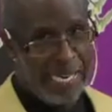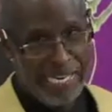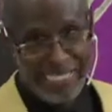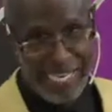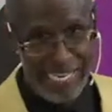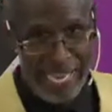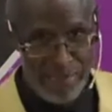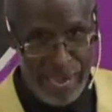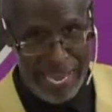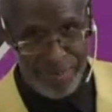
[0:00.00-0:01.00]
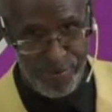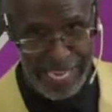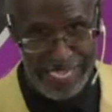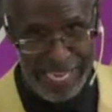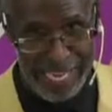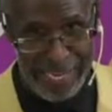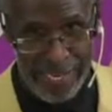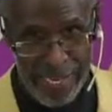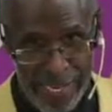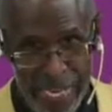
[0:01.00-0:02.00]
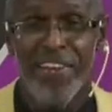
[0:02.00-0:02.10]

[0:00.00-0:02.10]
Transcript: say amen right there. Amen. Isn't